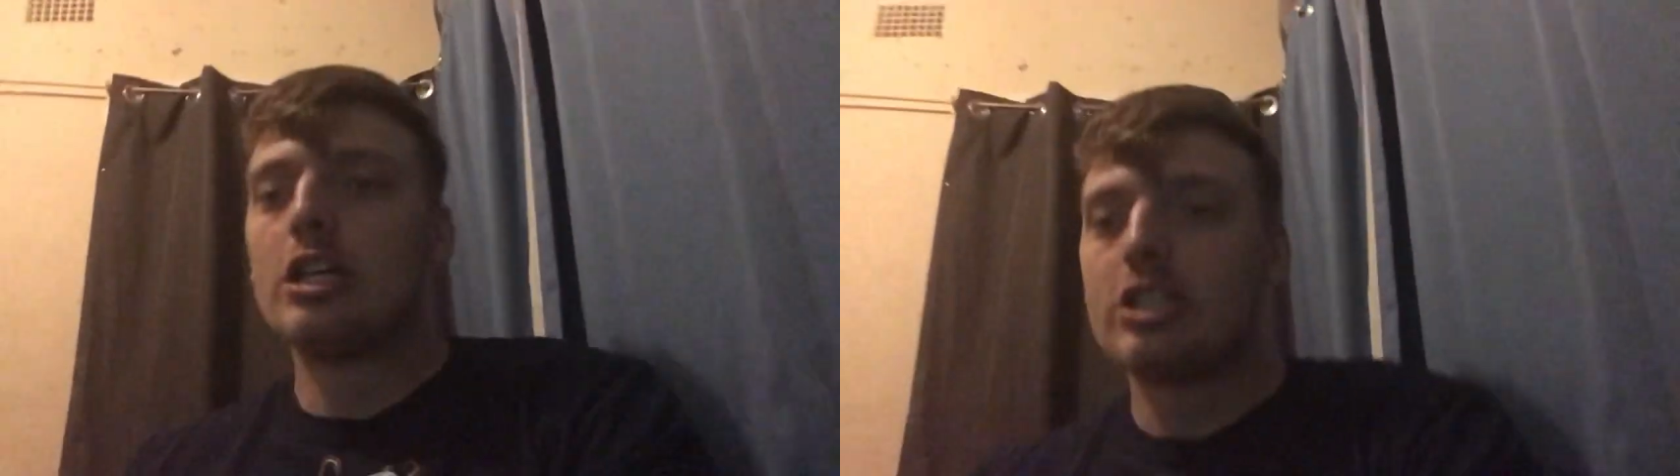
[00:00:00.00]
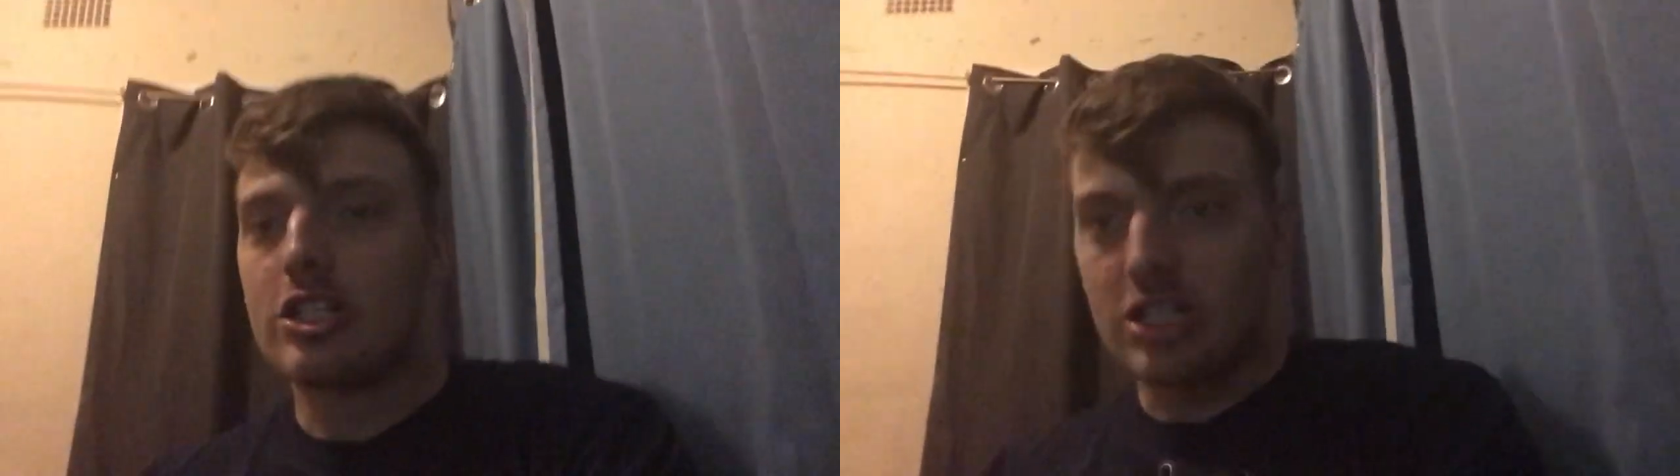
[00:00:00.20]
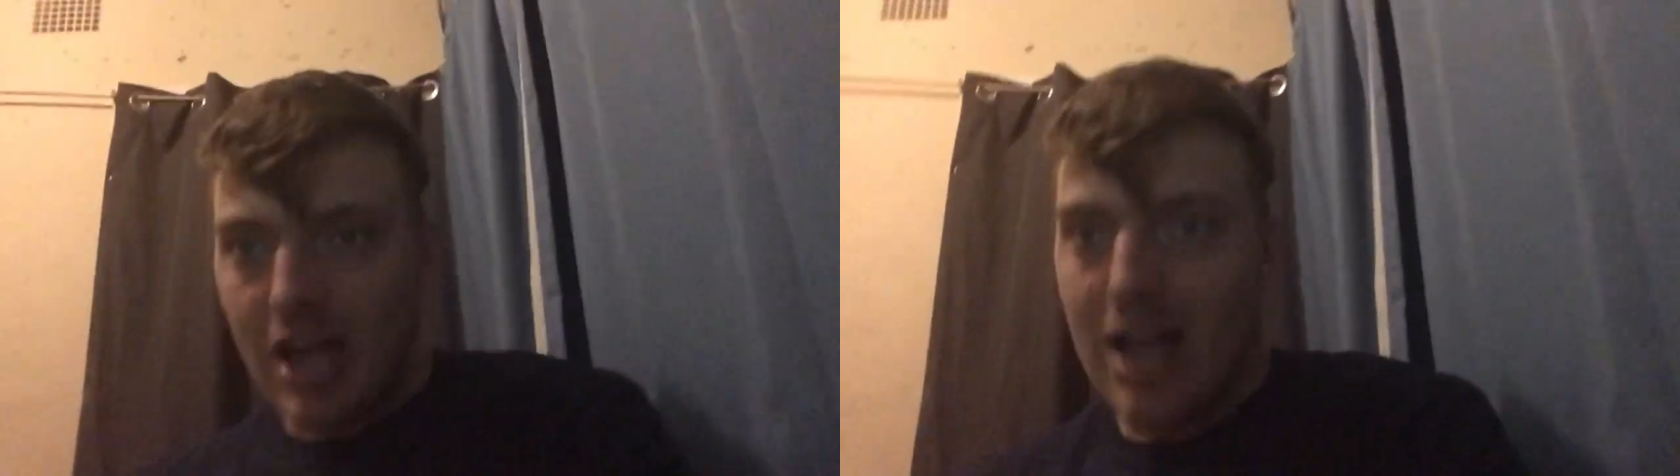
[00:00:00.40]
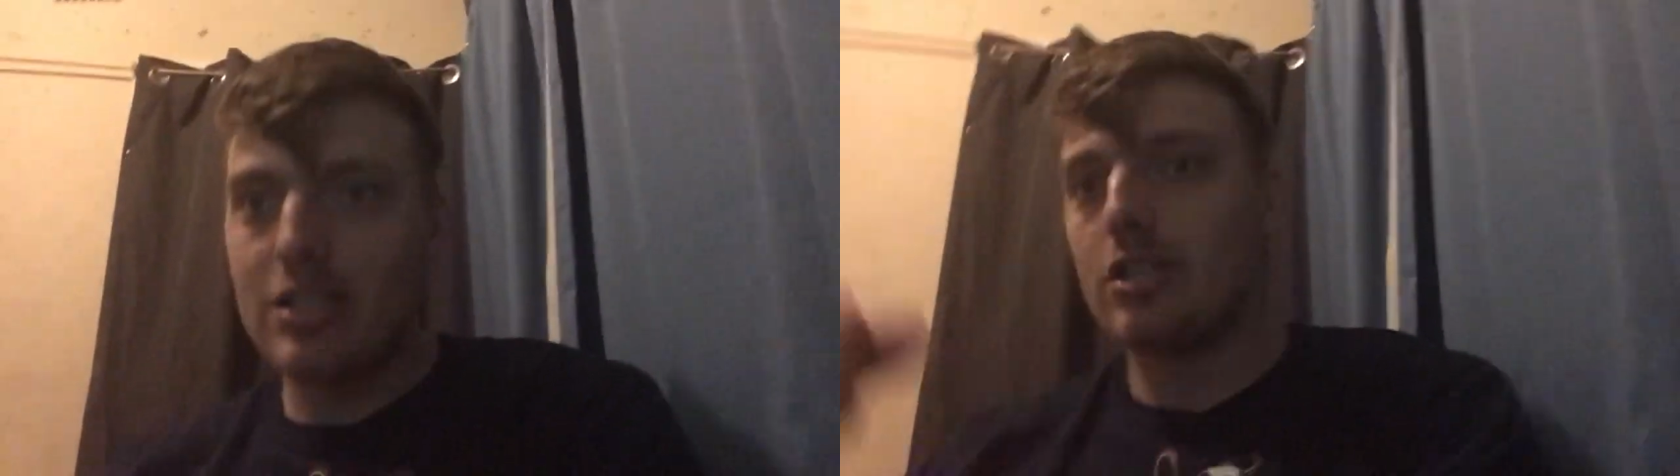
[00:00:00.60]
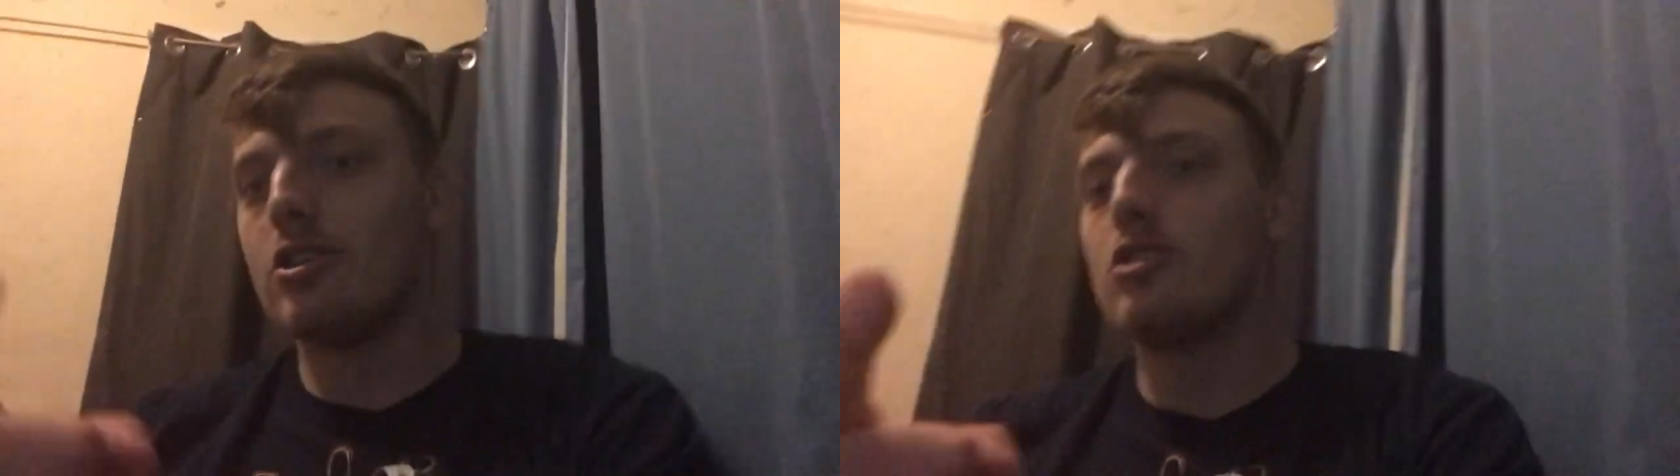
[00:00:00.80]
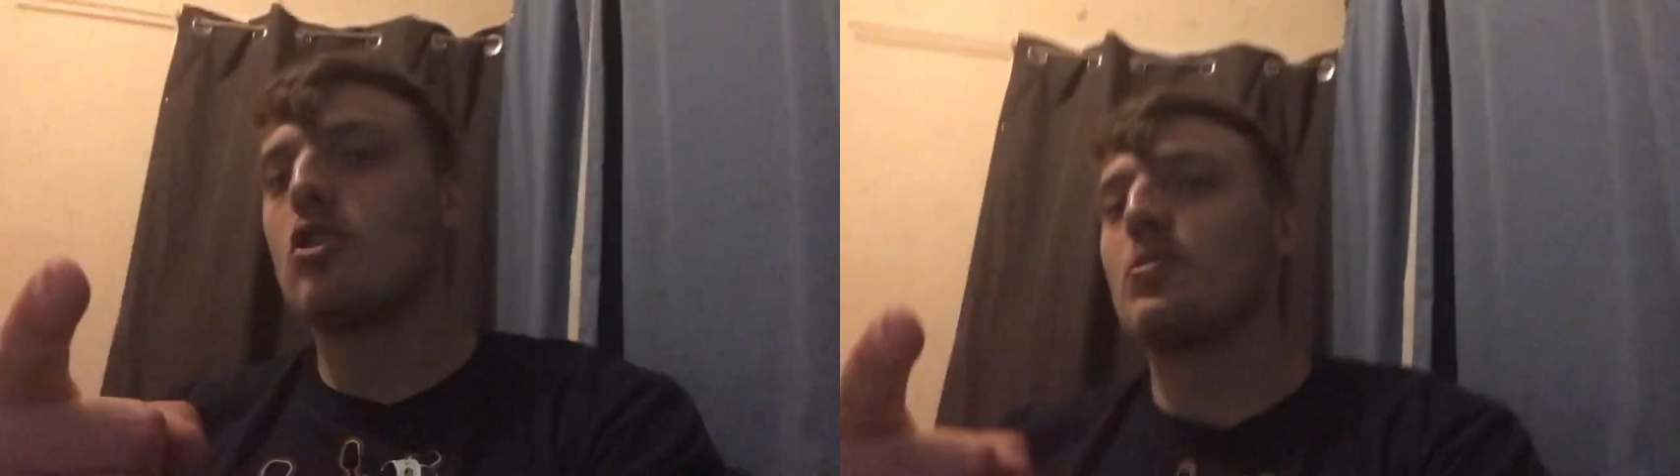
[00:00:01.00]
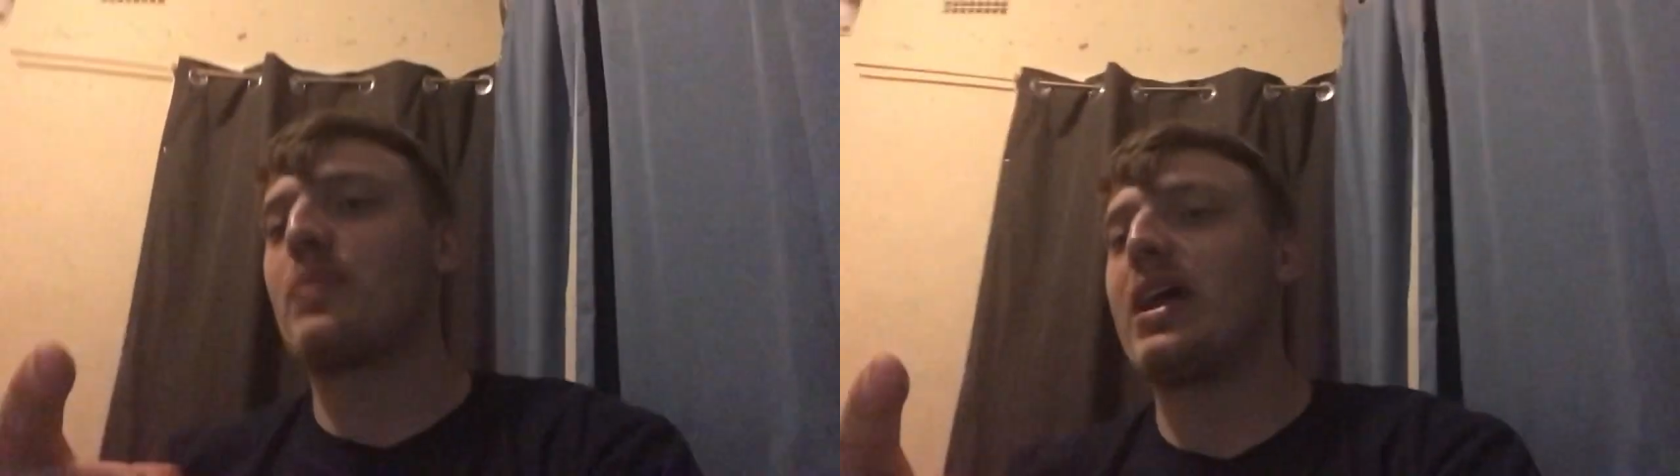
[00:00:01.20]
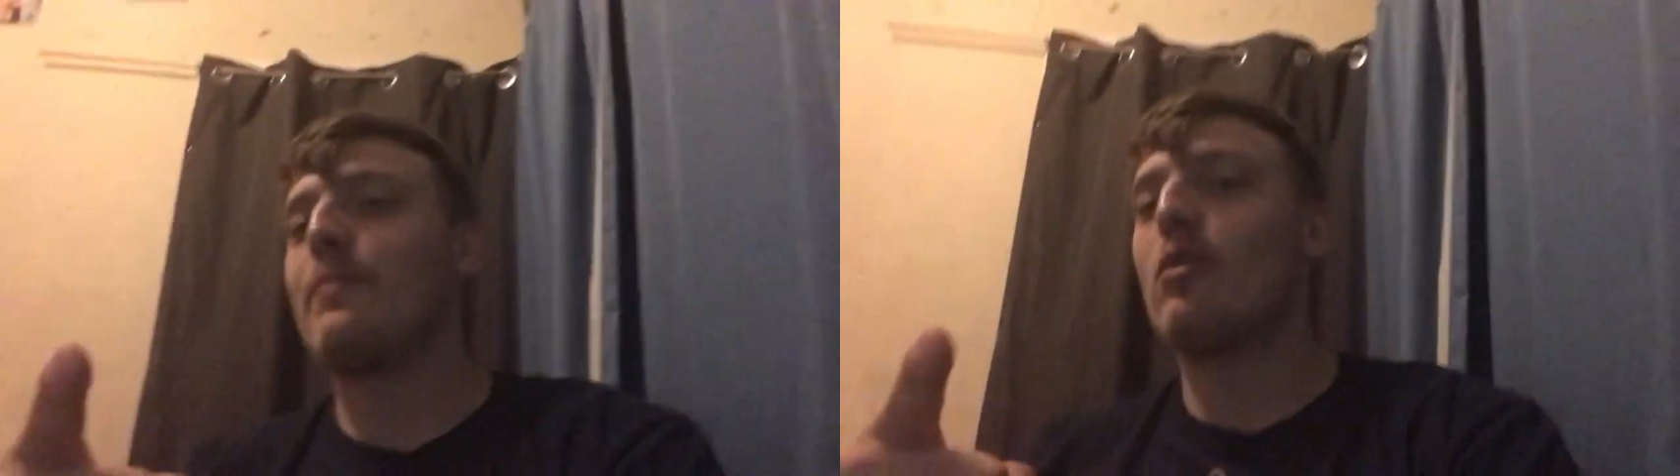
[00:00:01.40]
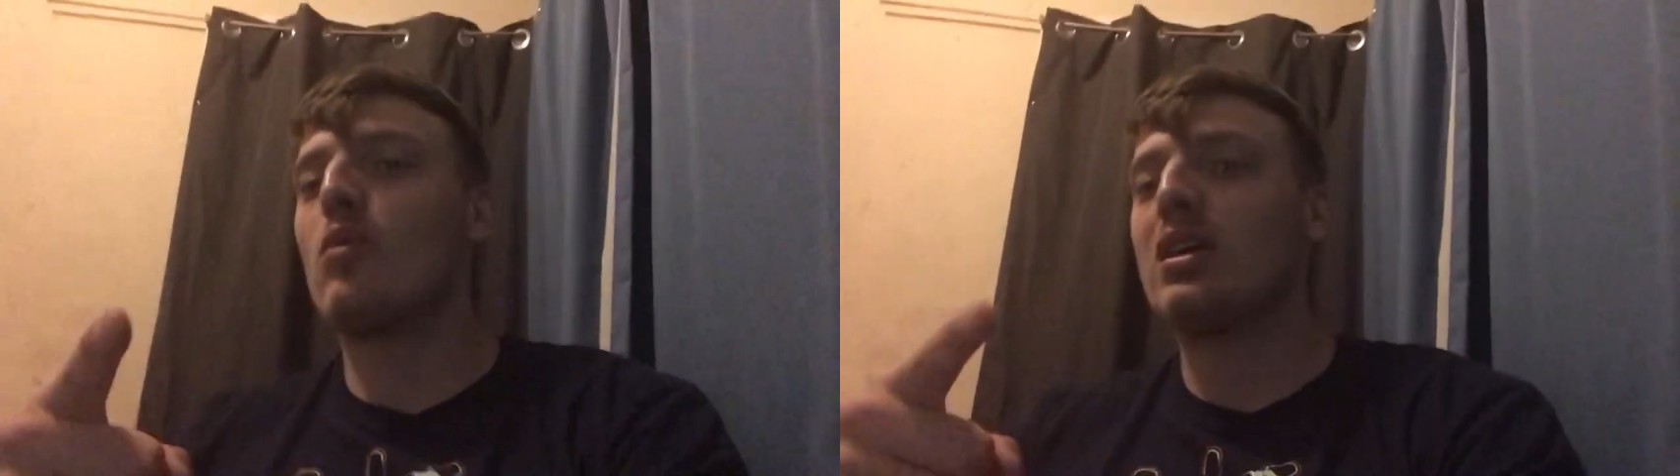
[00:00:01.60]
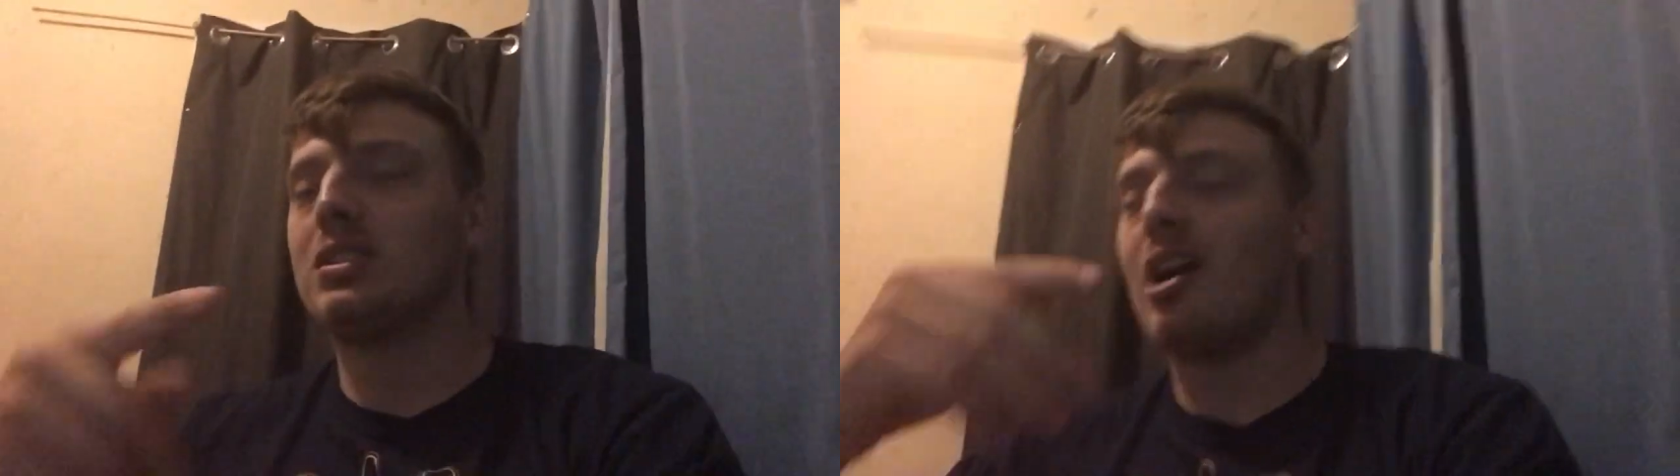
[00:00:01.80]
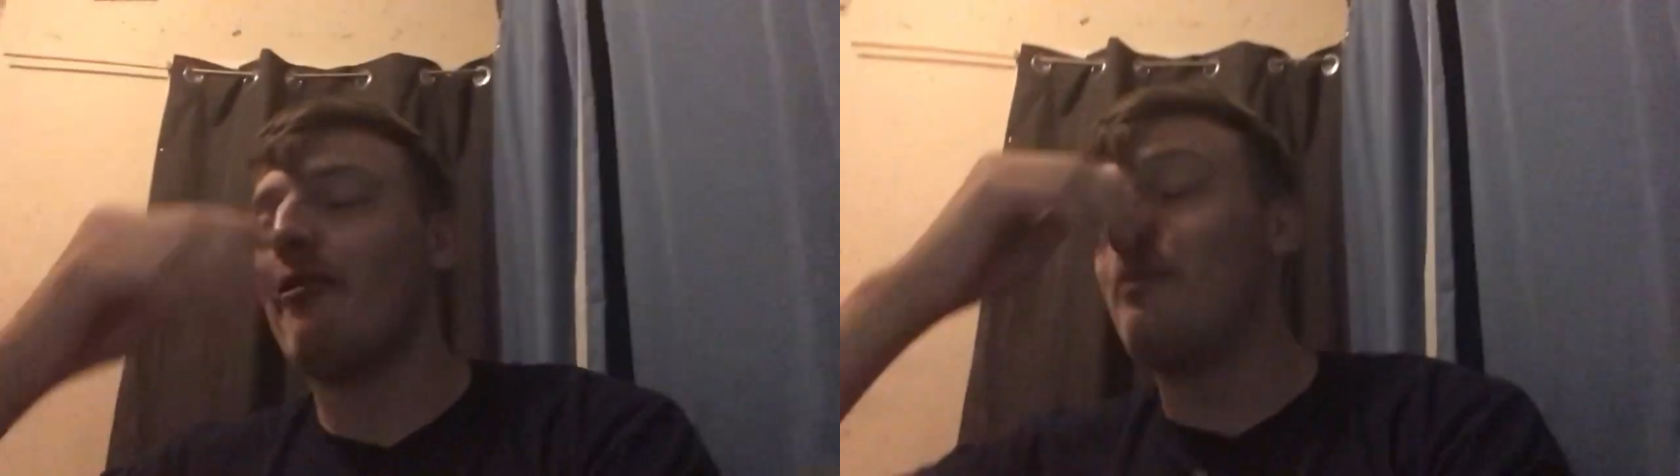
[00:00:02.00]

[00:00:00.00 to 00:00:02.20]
Shout out to you good people. We're gonna start off